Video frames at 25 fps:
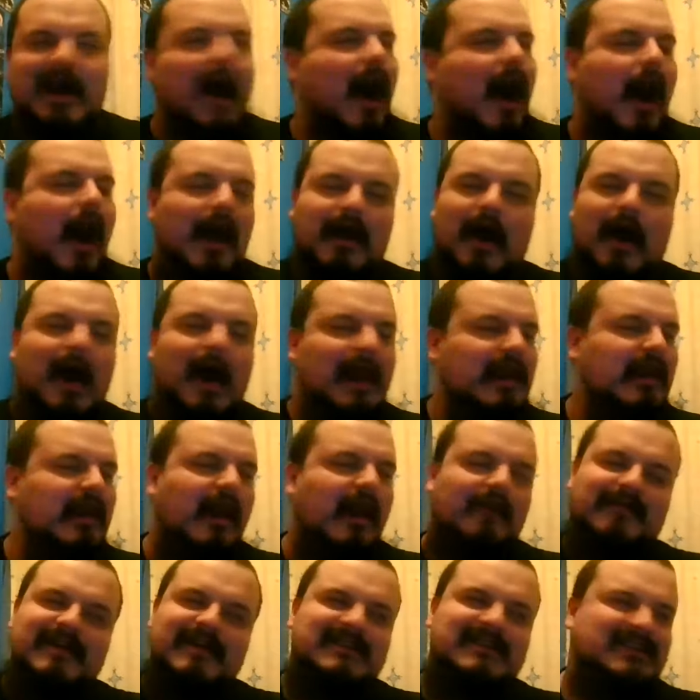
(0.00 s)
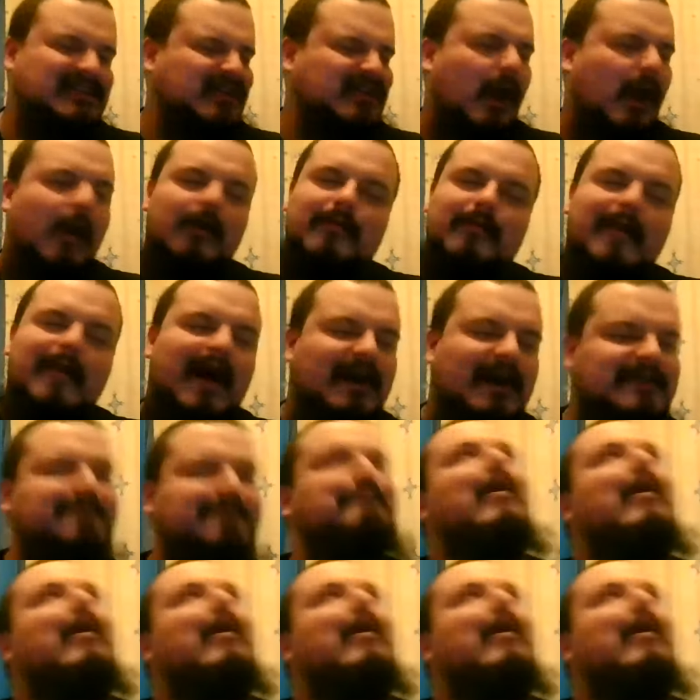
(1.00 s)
I love it so much.